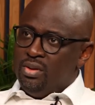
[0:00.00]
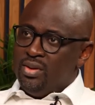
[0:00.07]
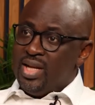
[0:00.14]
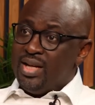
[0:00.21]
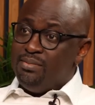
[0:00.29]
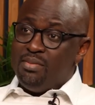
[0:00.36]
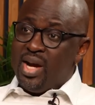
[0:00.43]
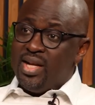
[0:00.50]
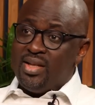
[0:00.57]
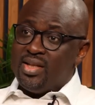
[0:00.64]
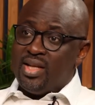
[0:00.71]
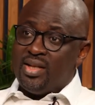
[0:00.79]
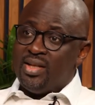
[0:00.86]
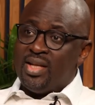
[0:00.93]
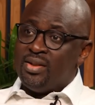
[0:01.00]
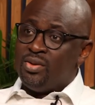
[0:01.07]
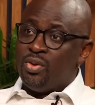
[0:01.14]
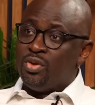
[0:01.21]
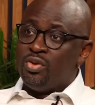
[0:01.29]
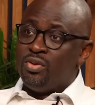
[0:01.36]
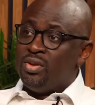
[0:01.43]
That mindset
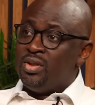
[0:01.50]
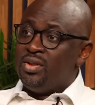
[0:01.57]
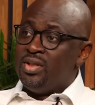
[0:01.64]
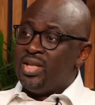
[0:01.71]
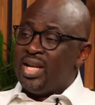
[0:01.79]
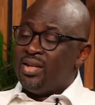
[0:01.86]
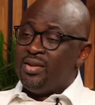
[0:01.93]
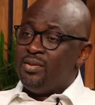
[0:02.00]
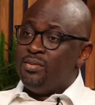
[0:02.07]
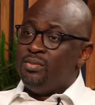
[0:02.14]
that